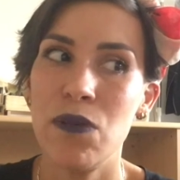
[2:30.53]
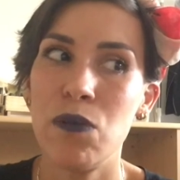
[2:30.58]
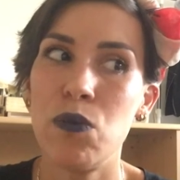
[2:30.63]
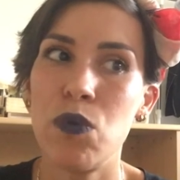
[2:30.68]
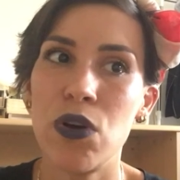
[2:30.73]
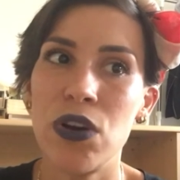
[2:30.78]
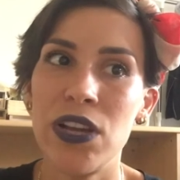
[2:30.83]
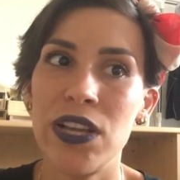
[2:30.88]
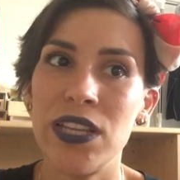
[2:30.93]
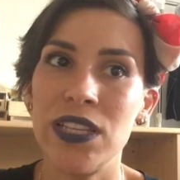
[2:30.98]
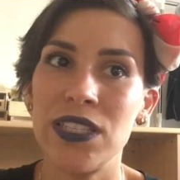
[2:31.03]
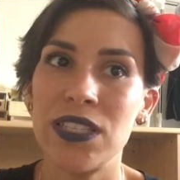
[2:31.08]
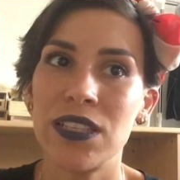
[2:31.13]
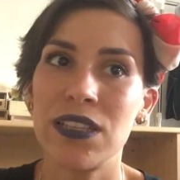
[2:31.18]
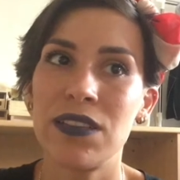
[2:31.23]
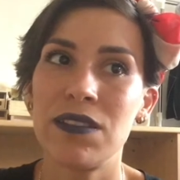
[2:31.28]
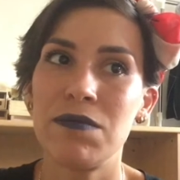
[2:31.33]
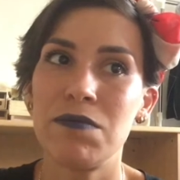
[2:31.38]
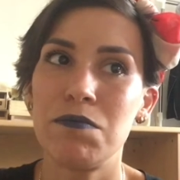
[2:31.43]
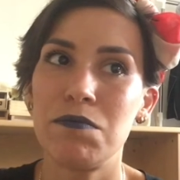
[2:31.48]
was
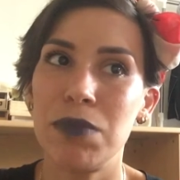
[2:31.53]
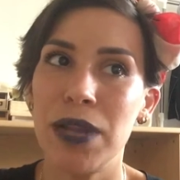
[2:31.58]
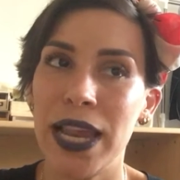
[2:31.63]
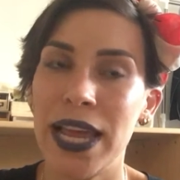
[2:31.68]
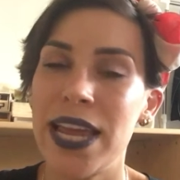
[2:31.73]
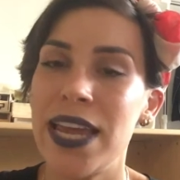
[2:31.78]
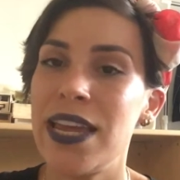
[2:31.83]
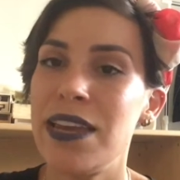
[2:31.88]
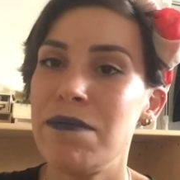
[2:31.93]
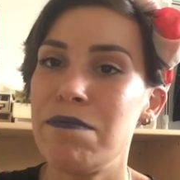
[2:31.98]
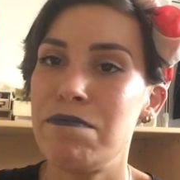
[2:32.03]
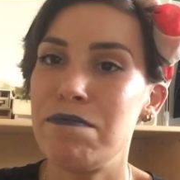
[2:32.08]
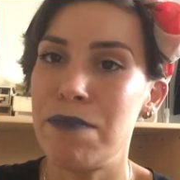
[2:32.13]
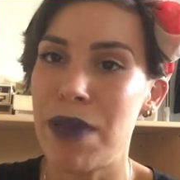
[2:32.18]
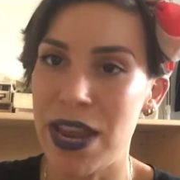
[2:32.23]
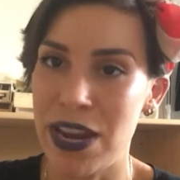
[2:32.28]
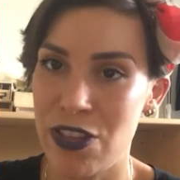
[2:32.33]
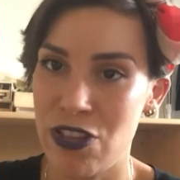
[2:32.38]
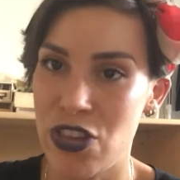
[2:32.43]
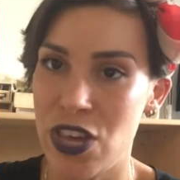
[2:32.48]
plain
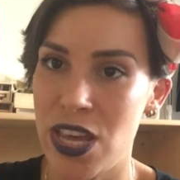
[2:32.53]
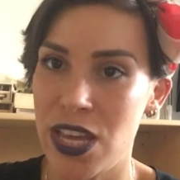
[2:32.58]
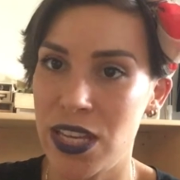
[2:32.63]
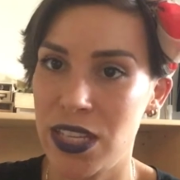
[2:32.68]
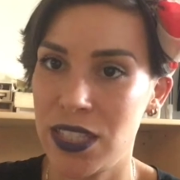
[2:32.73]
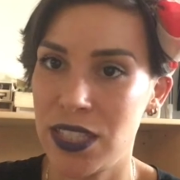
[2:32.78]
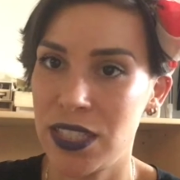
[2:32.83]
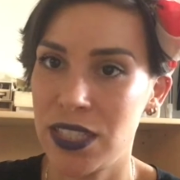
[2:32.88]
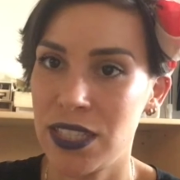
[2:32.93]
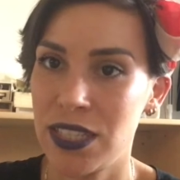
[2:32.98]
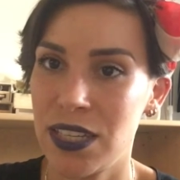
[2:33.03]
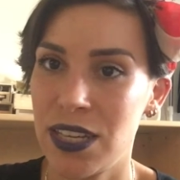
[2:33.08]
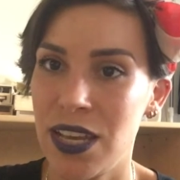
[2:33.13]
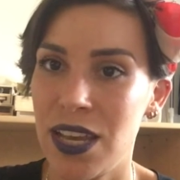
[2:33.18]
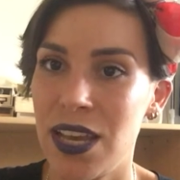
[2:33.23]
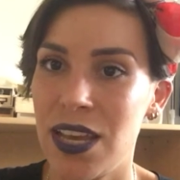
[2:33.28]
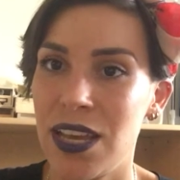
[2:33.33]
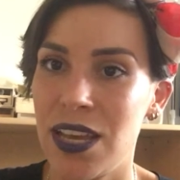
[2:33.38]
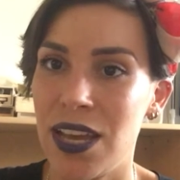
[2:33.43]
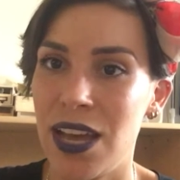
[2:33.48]
bed sheets,
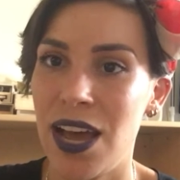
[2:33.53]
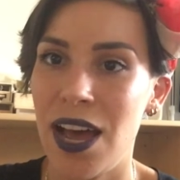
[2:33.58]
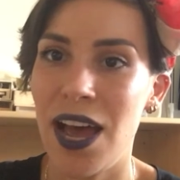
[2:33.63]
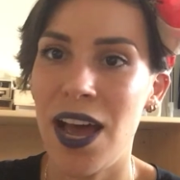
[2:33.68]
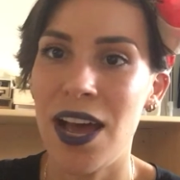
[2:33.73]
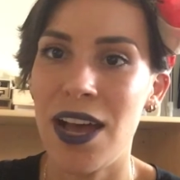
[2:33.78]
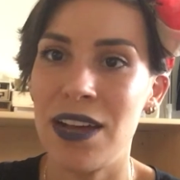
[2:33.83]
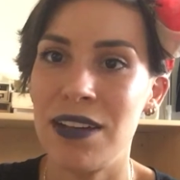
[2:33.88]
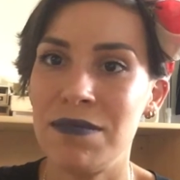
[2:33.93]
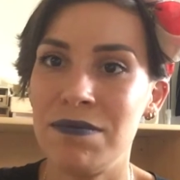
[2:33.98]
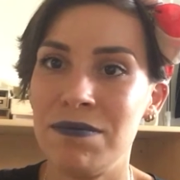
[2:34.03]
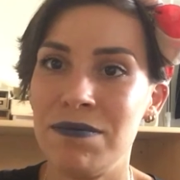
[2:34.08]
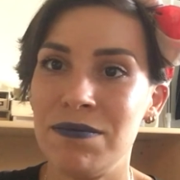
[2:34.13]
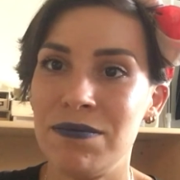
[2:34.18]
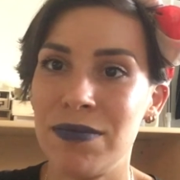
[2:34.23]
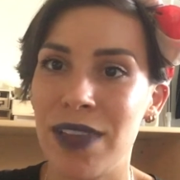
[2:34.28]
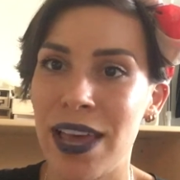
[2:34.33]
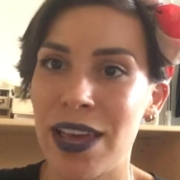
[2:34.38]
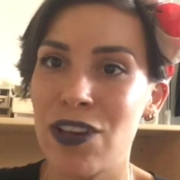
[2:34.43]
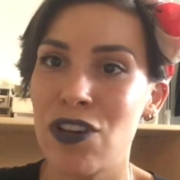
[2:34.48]

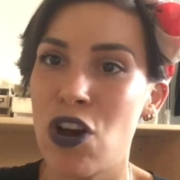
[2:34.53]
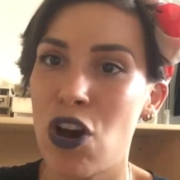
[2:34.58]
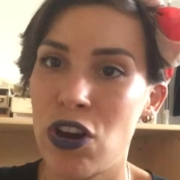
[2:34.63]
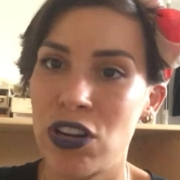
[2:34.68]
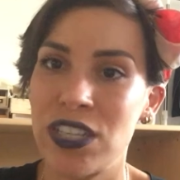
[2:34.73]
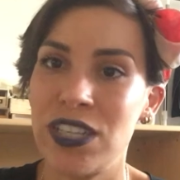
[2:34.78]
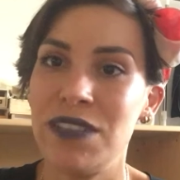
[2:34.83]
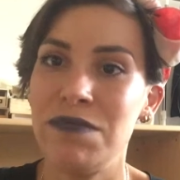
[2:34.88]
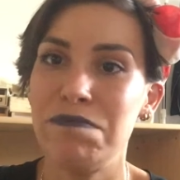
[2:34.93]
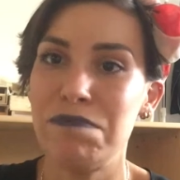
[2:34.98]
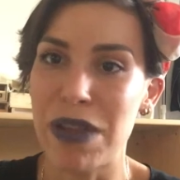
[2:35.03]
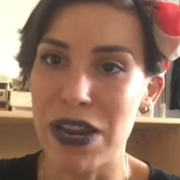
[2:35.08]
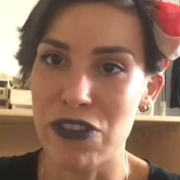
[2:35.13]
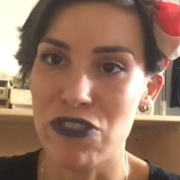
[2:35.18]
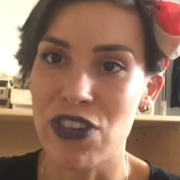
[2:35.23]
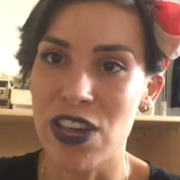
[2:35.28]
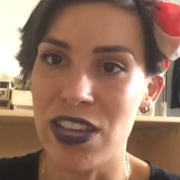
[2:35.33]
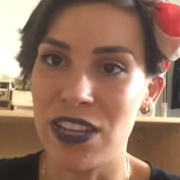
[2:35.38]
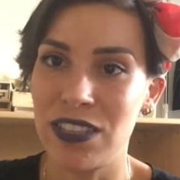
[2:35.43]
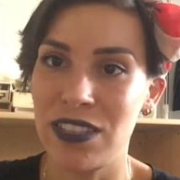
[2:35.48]
like cotton bed
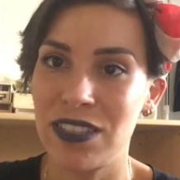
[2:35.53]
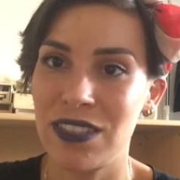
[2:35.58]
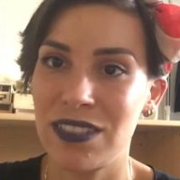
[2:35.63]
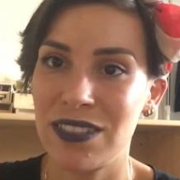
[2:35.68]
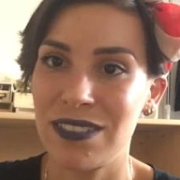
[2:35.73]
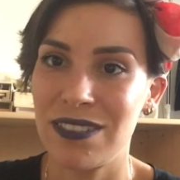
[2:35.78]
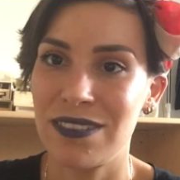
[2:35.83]
sheets.